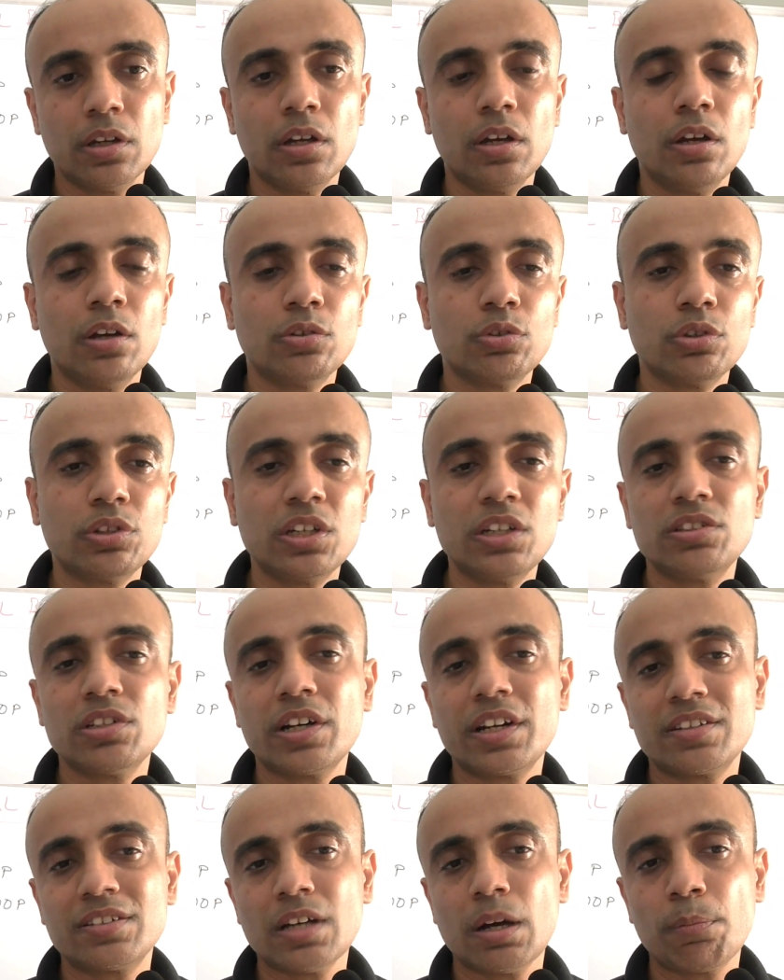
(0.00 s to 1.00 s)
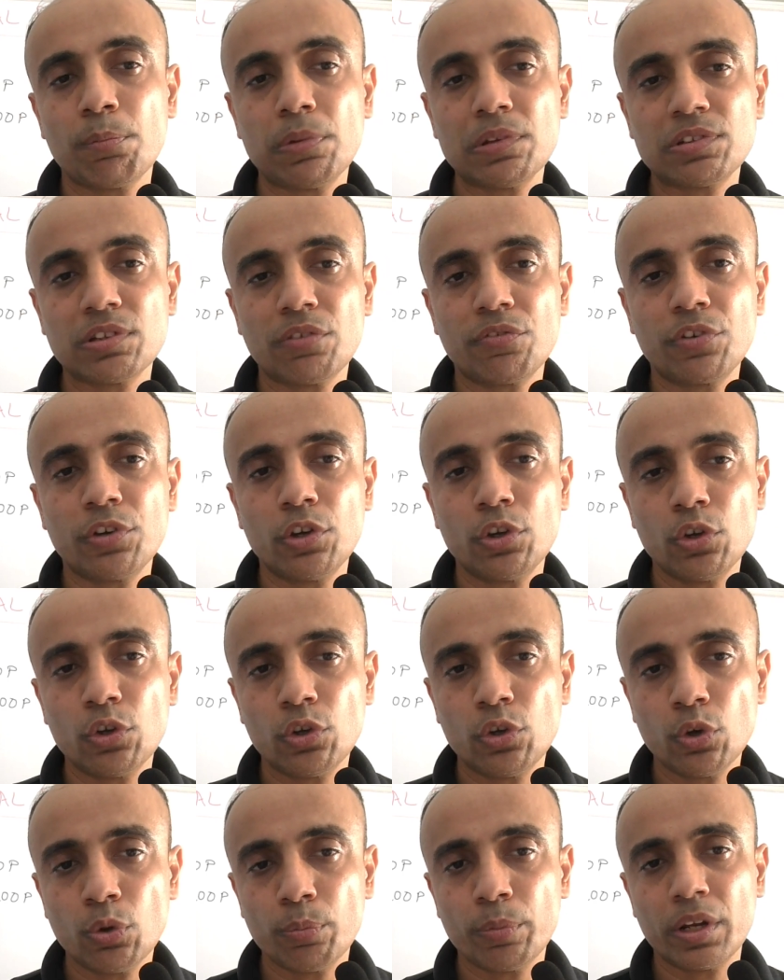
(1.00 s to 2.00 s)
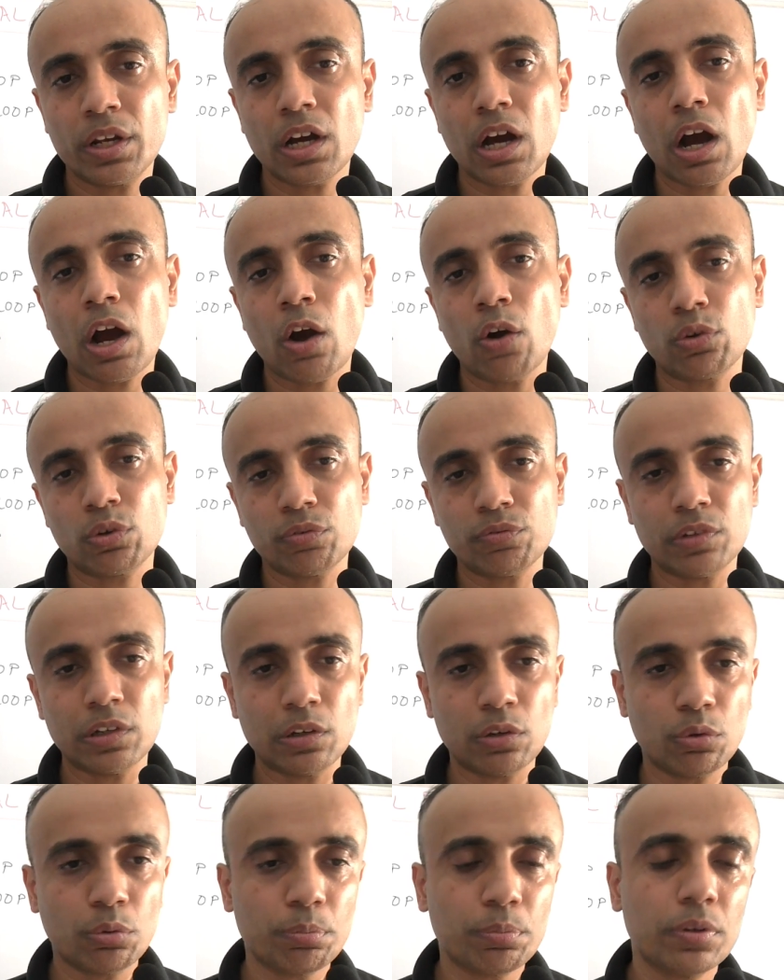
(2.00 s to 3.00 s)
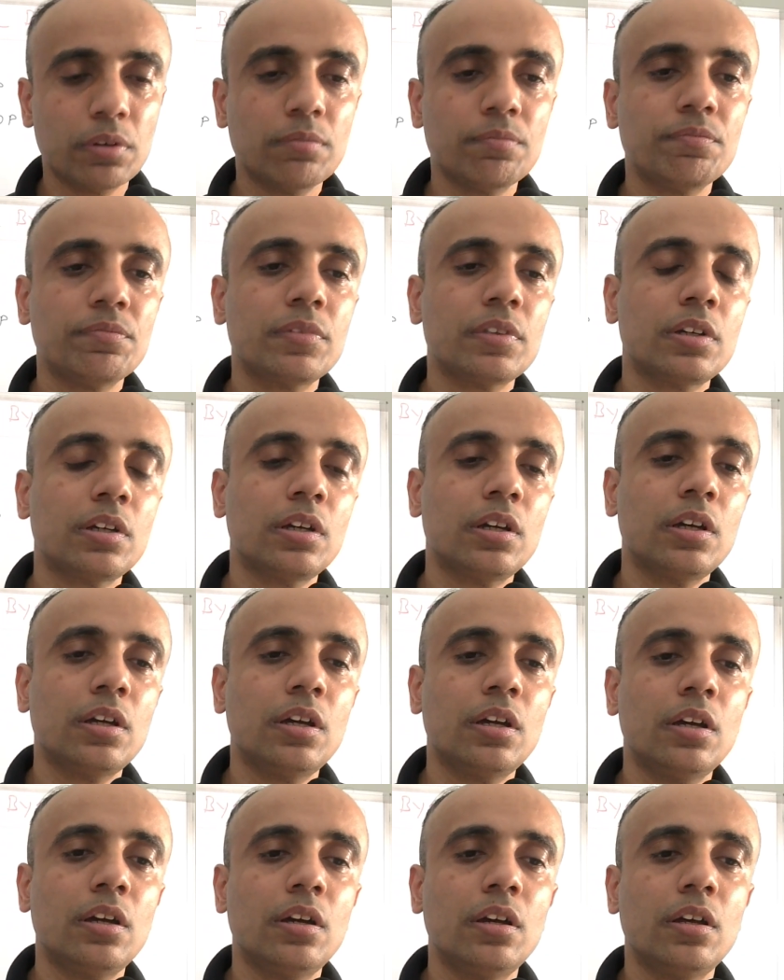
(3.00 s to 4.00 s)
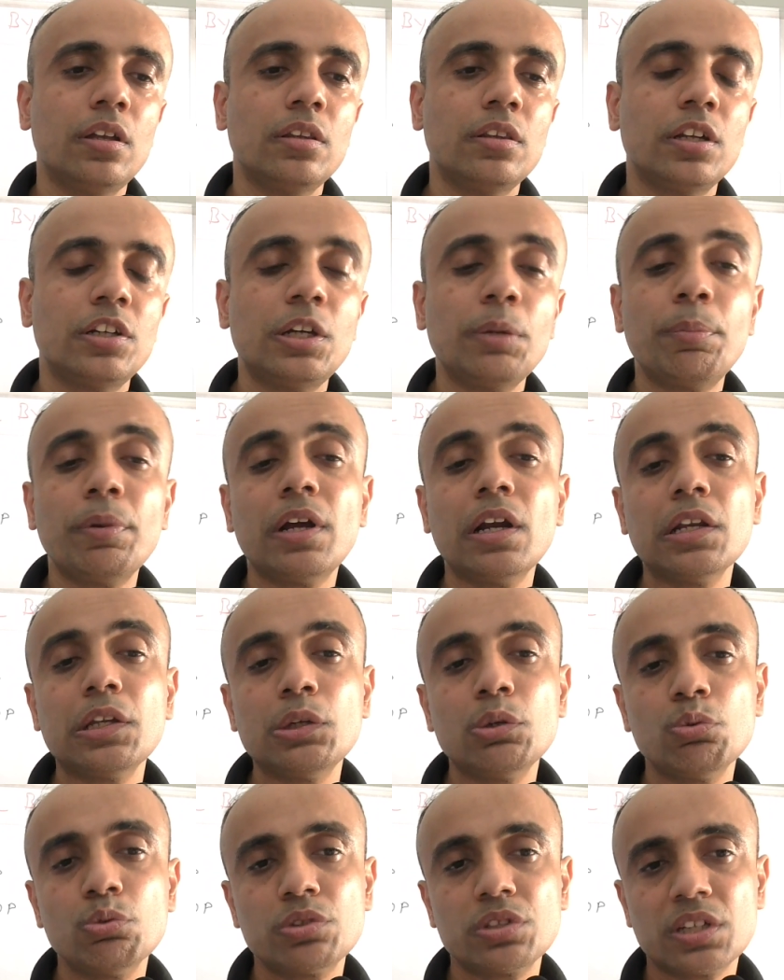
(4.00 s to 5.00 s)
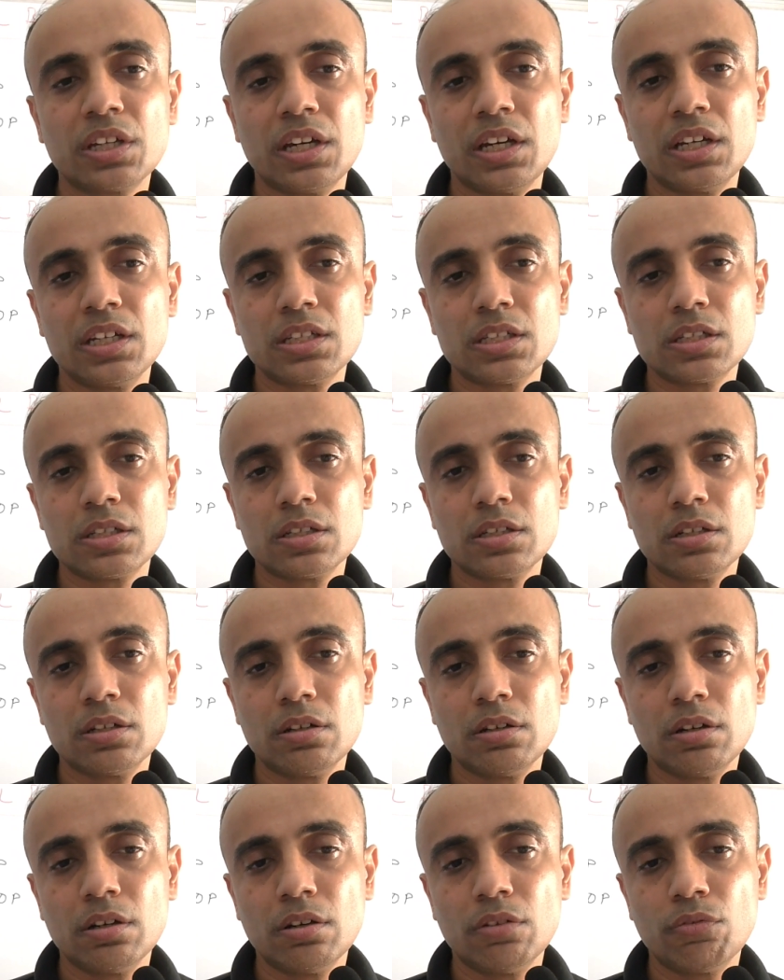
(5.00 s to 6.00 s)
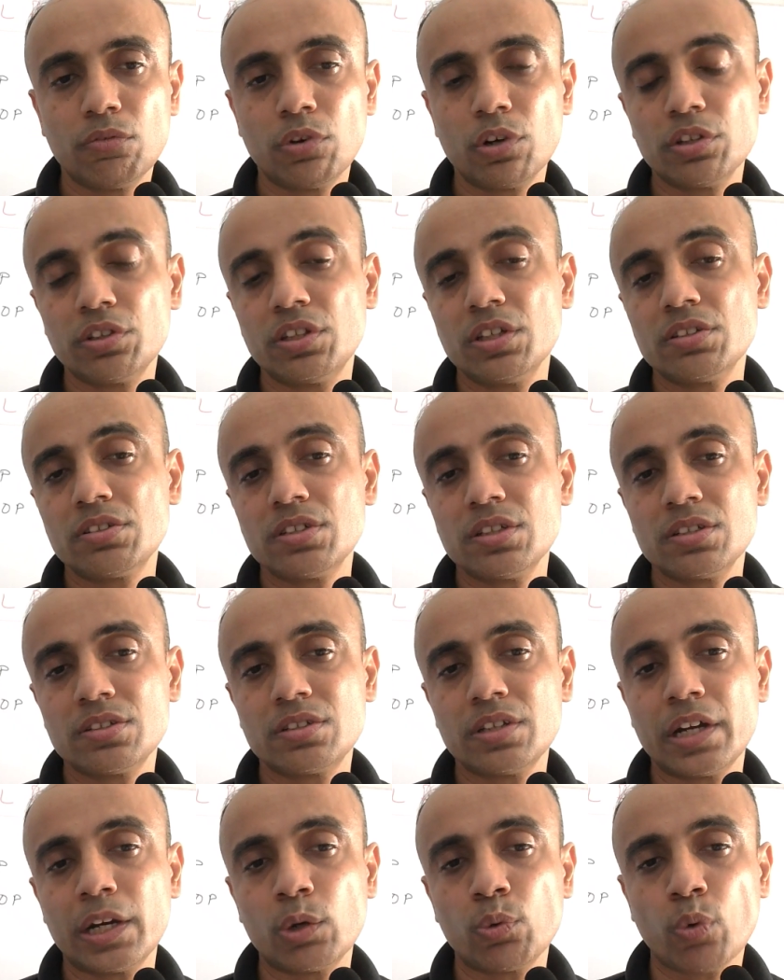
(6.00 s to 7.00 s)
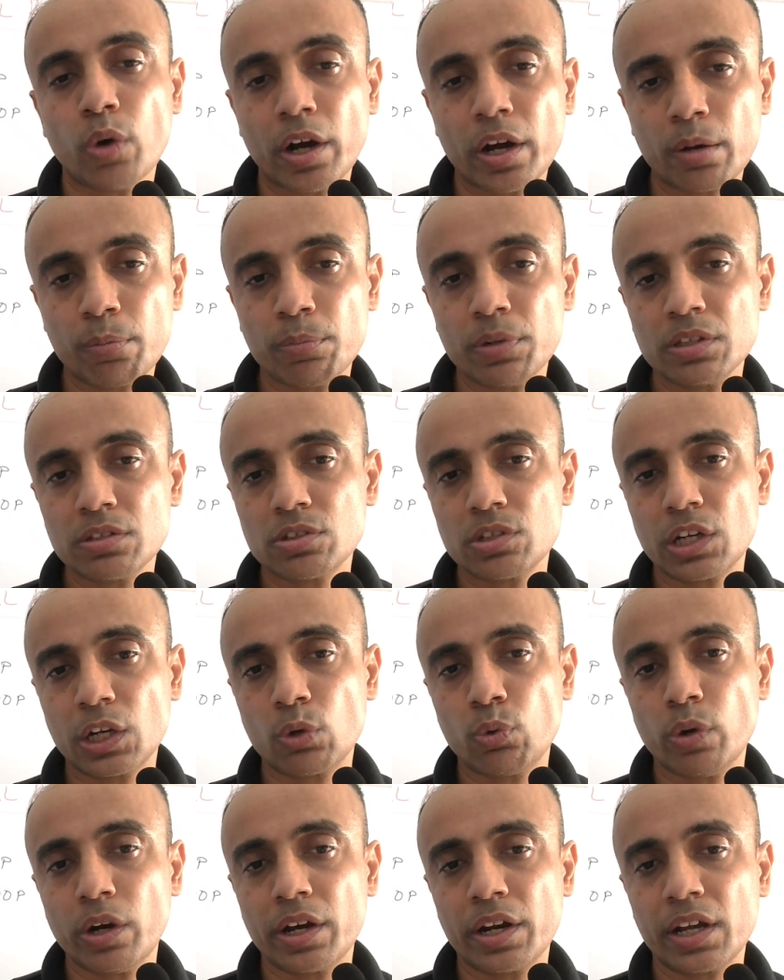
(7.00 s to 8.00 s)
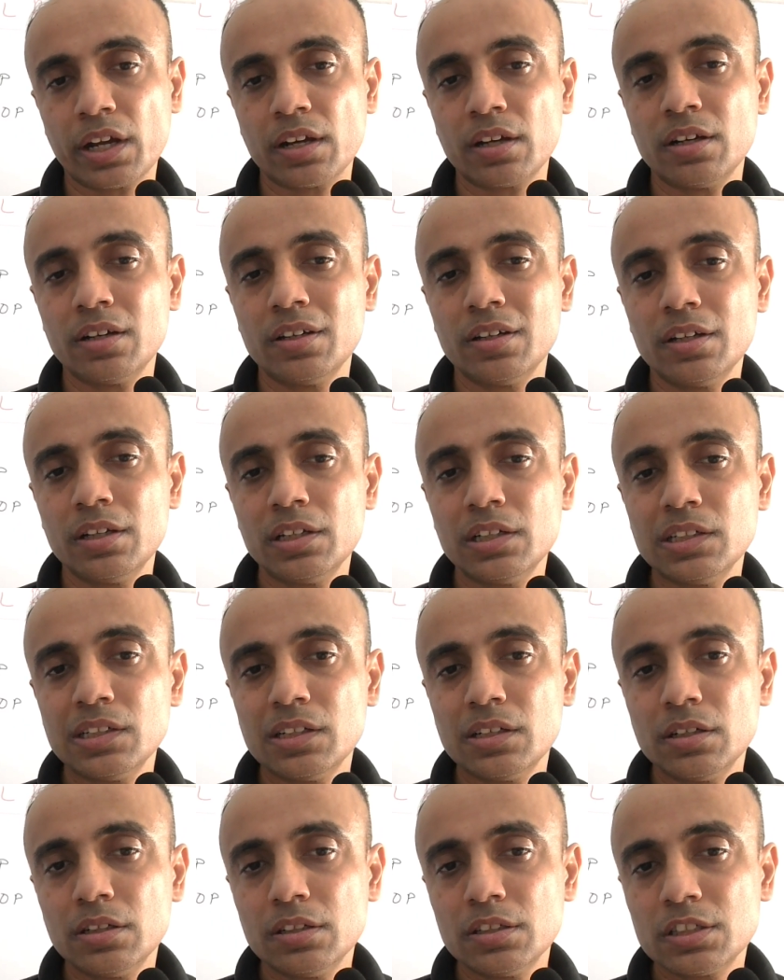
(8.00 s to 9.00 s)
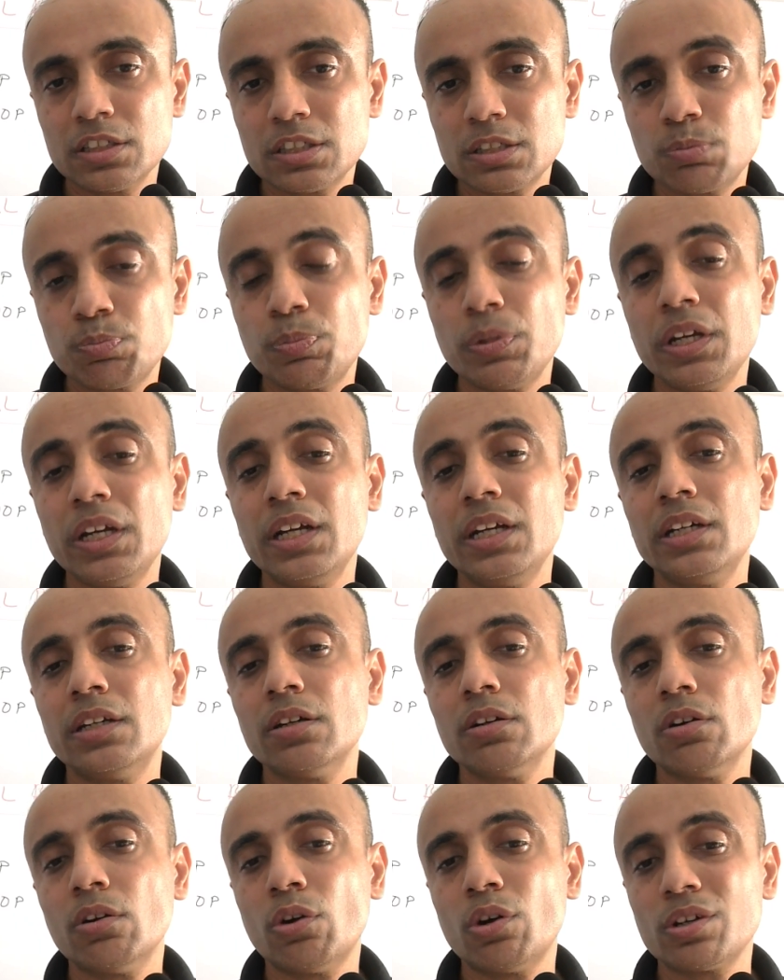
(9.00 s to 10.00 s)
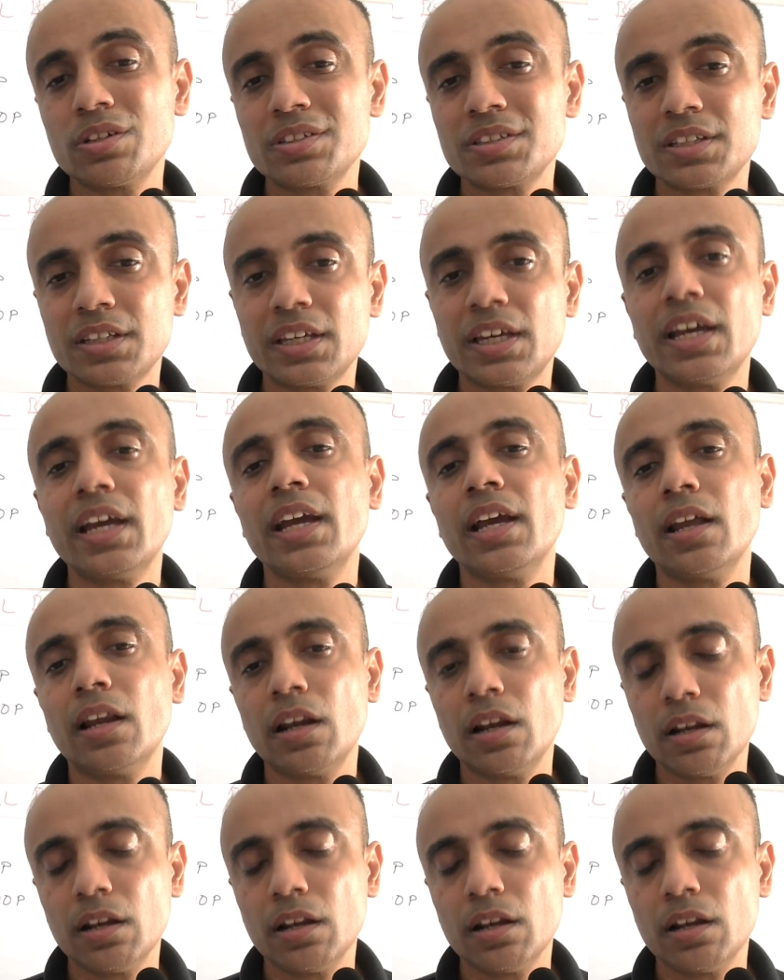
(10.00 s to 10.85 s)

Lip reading: So these are examples of human out of the loop. The typical use case for this is the environments requiring speed or scale